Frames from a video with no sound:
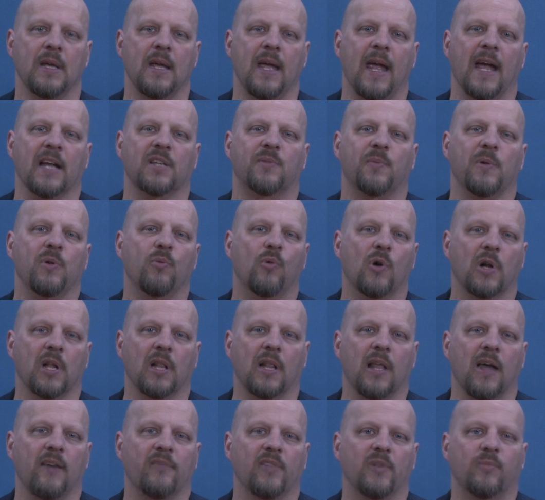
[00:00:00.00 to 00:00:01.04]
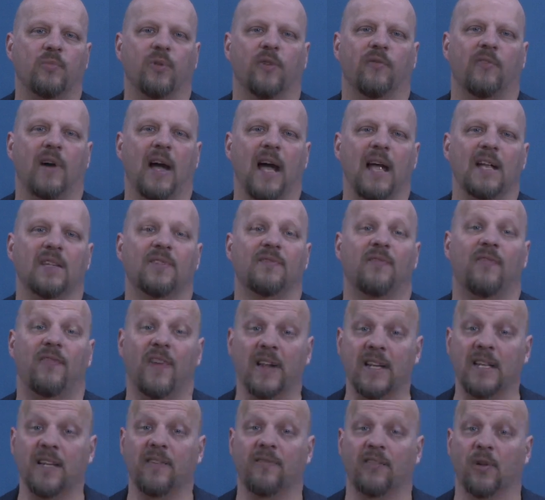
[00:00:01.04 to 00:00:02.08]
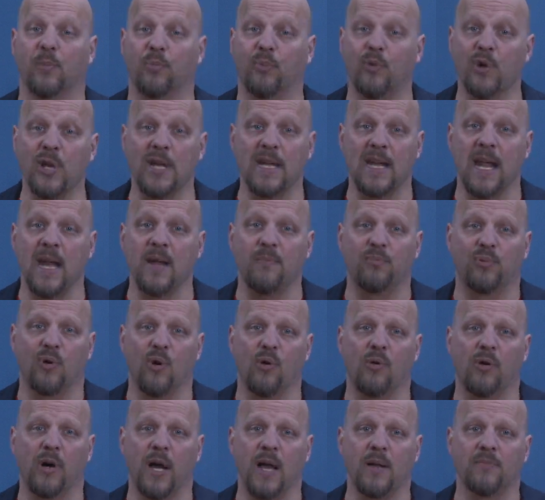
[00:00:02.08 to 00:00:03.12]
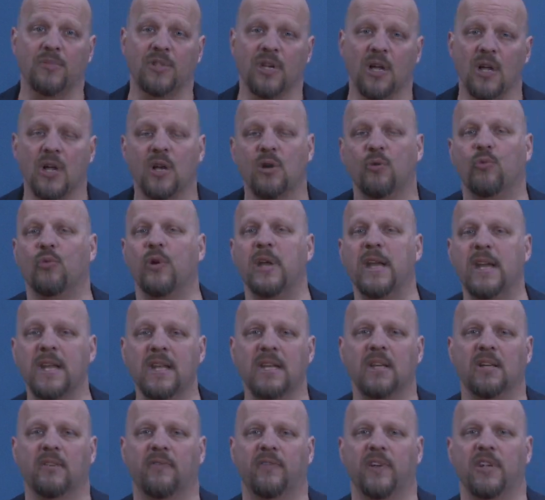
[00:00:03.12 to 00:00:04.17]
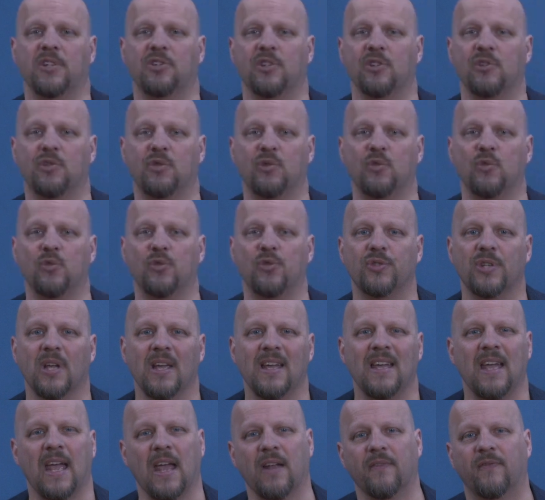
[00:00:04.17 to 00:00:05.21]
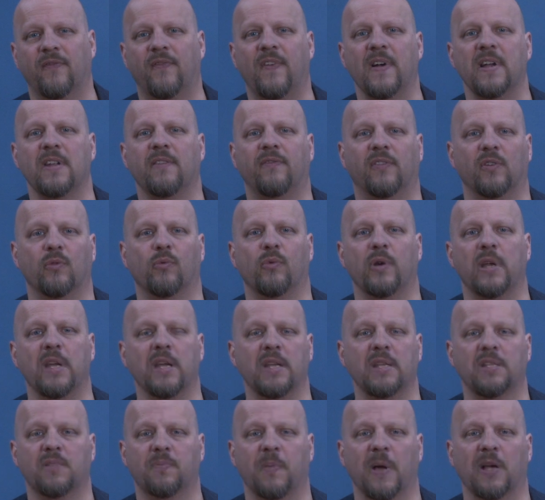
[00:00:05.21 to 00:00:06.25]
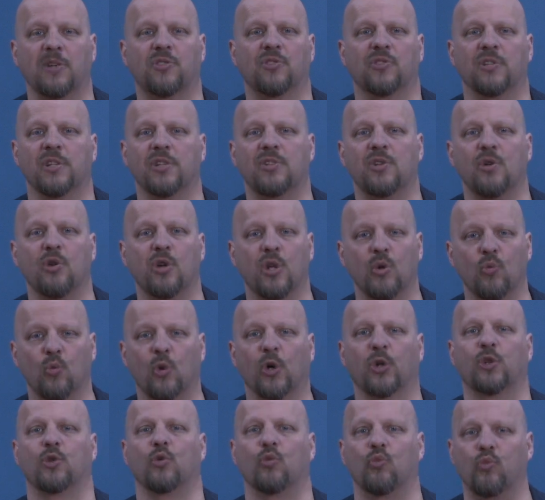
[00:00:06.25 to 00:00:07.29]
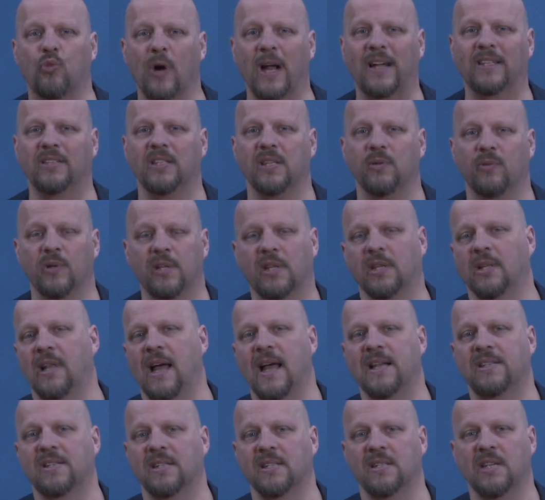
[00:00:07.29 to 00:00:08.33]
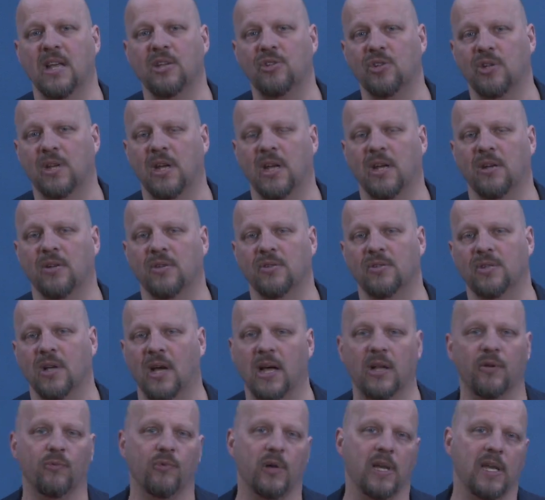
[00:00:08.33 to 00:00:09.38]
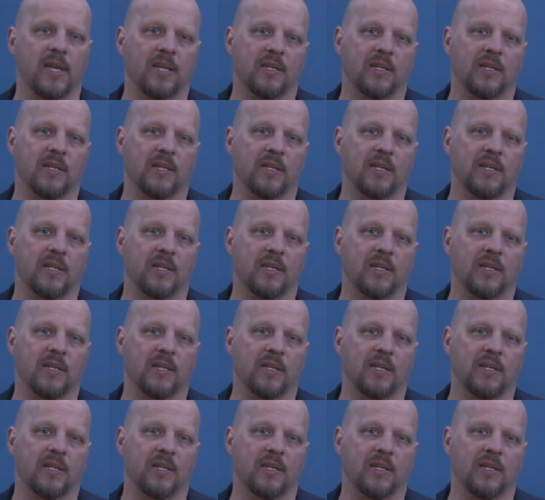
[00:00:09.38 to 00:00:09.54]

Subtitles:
SB 111 provides funding for pre-K programs, reading intervention tools, and funding for reading specialists who can work directly with Alaska's educators on reading